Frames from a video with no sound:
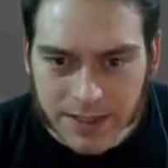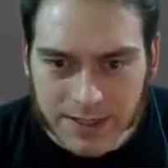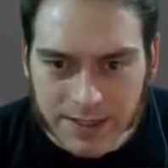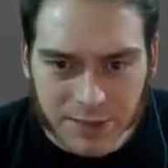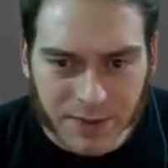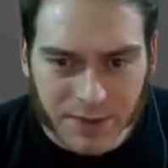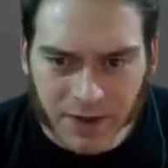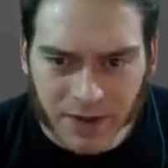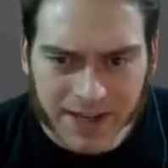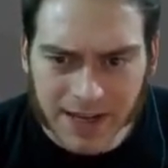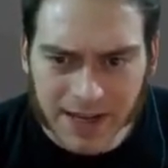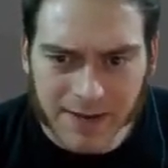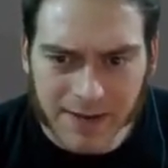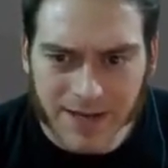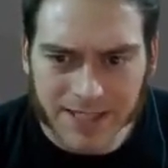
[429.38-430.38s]
still spent all day
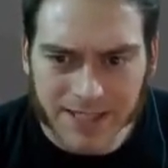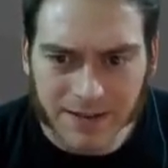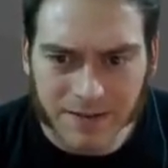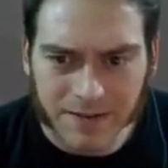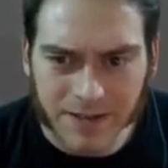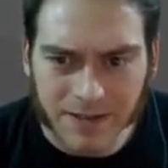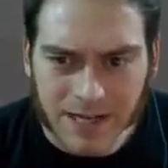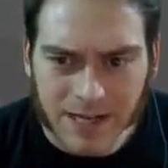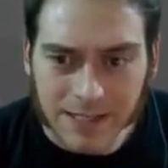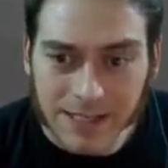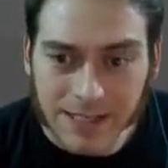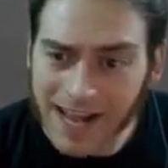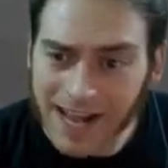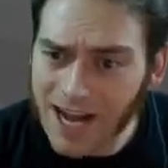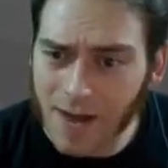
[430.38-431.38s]
kicking myself.
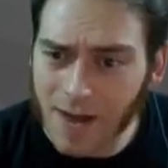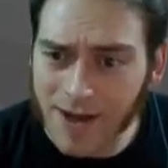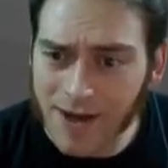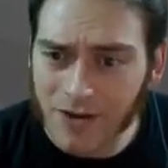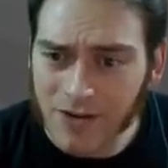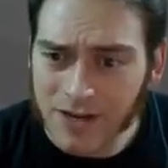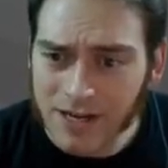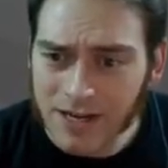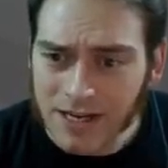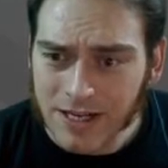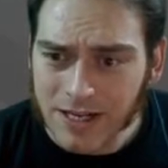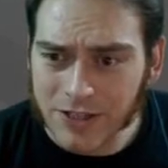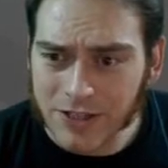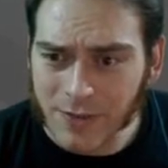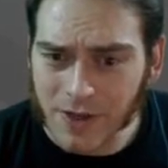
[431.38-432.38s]
Did I cop out?
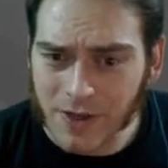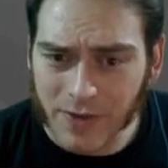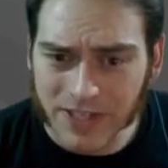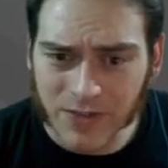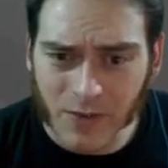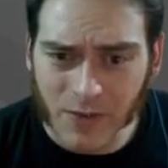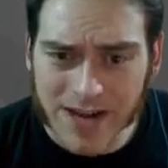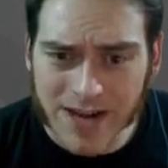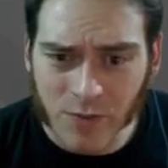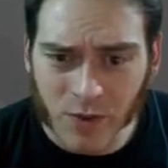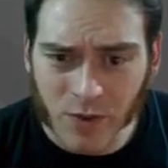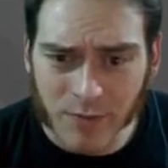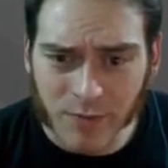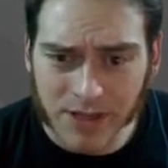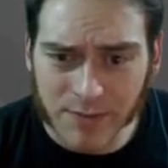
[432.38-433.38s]
Is there some other reason why I didn't
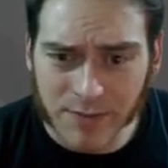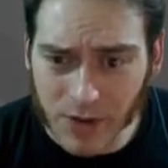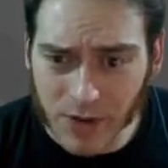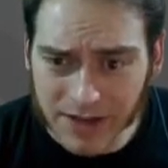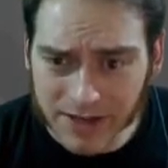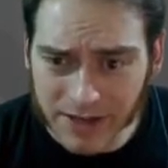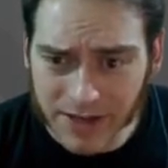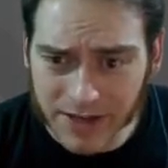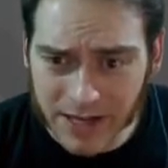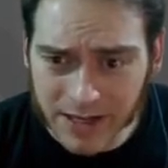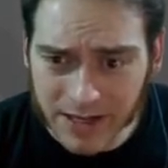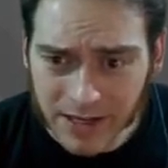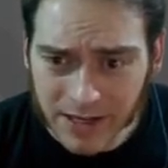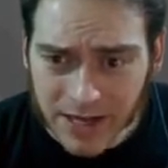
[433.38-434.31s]
want to put the book out there yet?